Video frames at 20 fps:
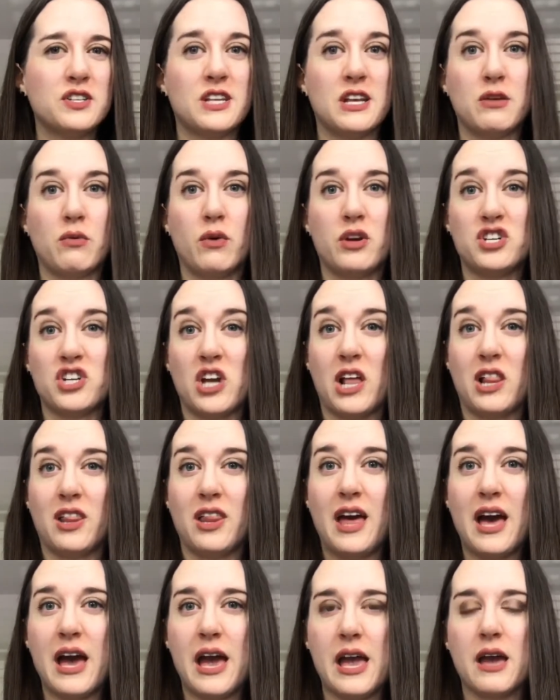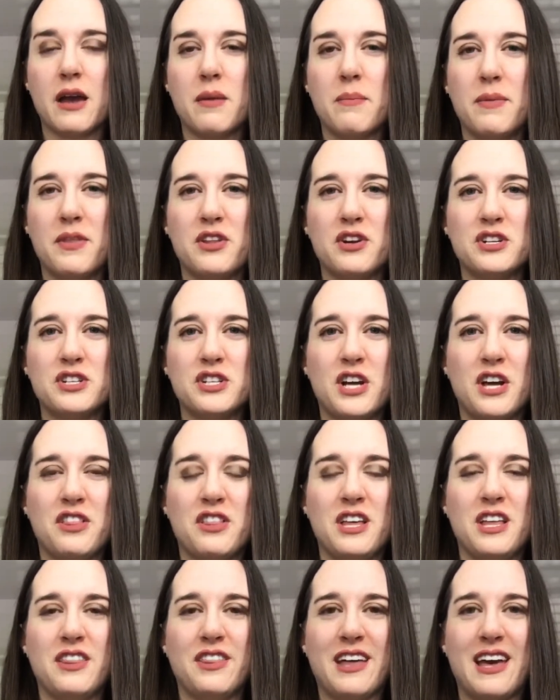scent, which I like, but there's
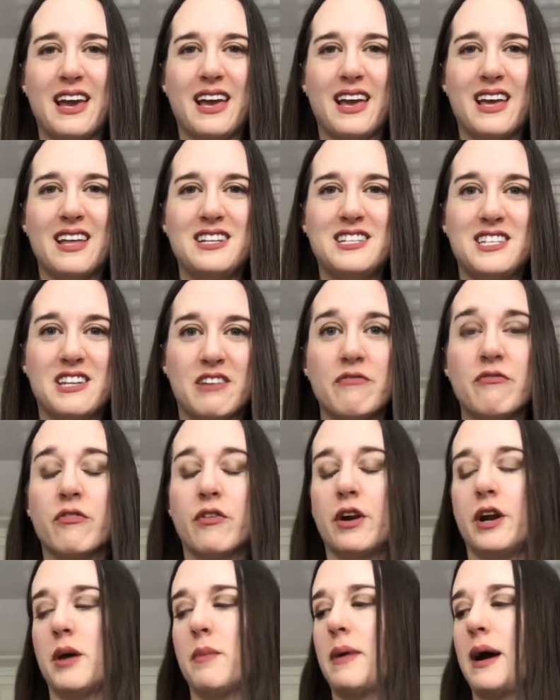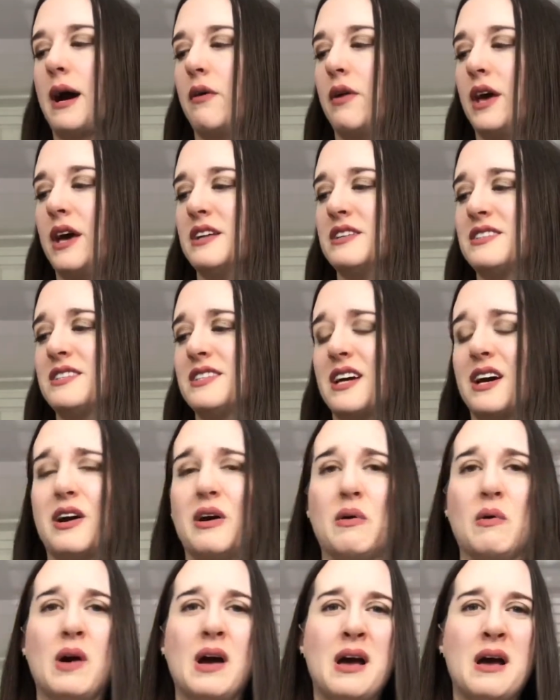nothing like different about it.
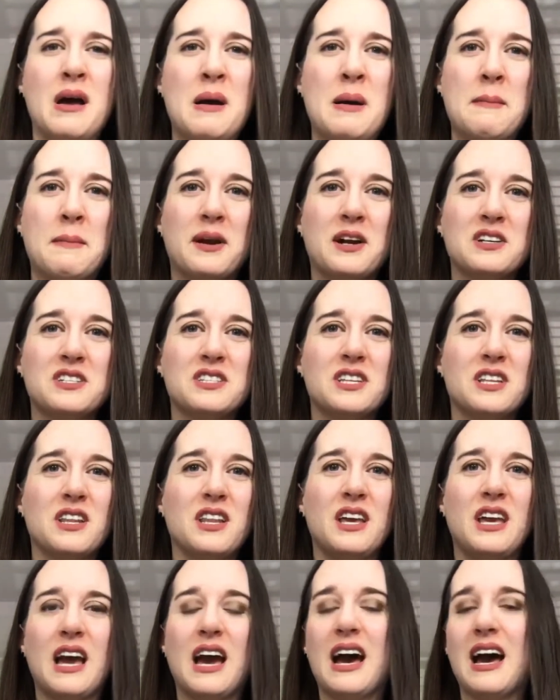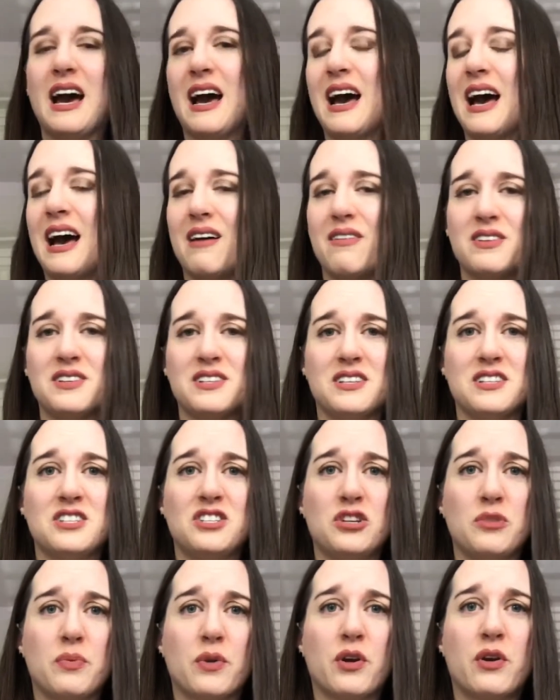So personally, I wasn't
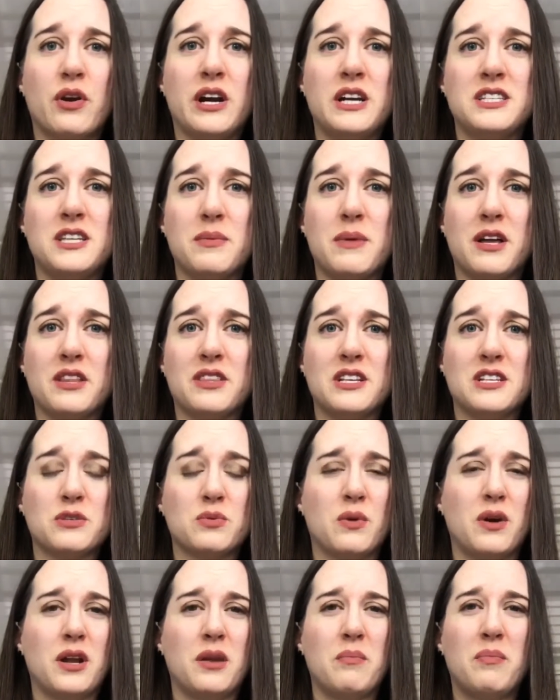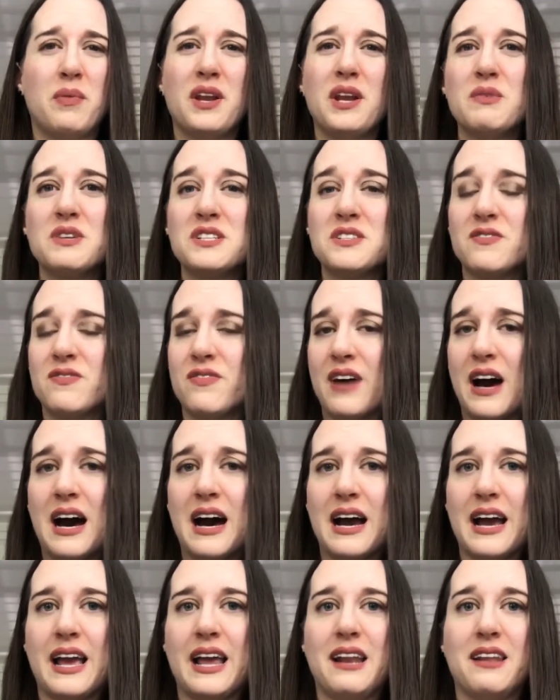super crazy about this one, but it was
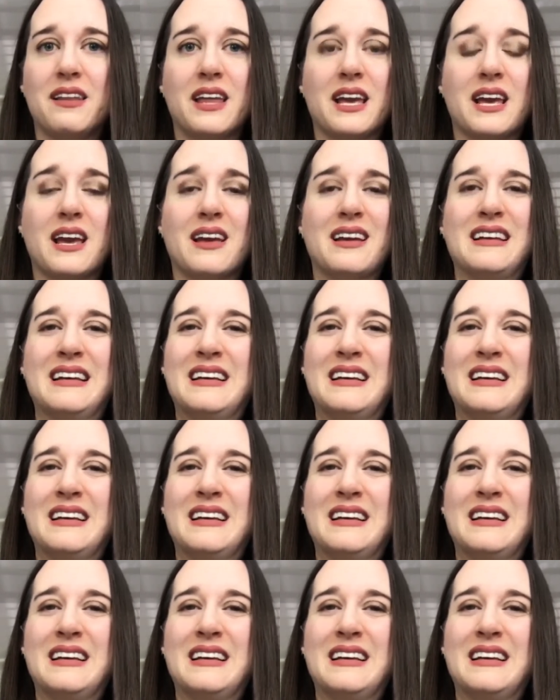fine. Like,